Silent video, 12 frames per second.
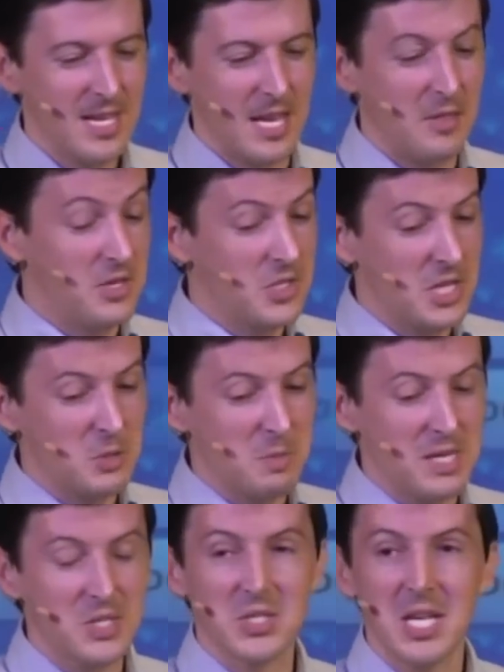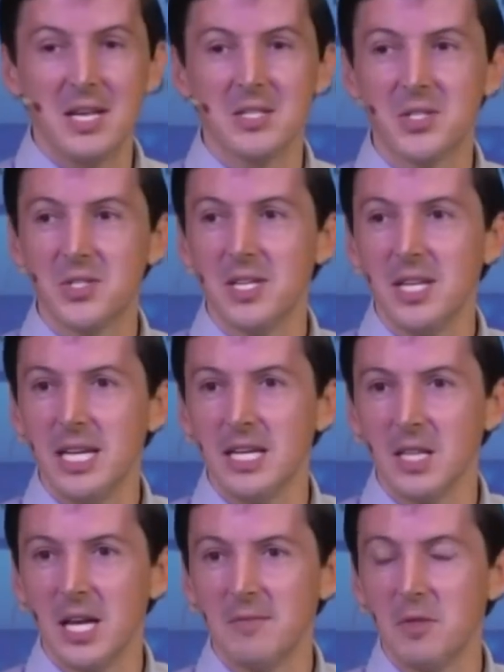And these things make sense
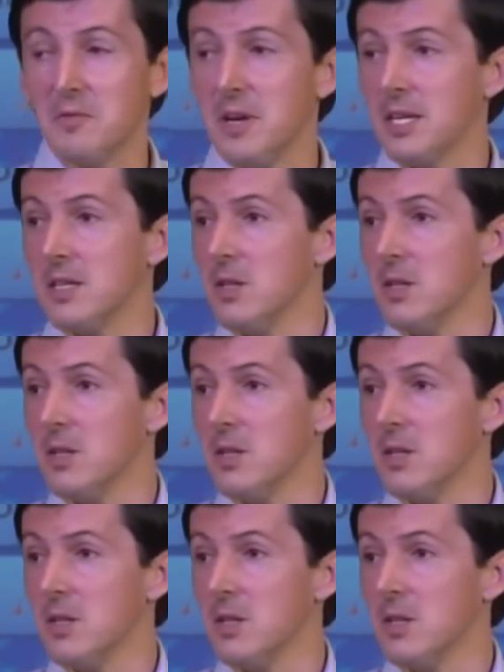in light of the fact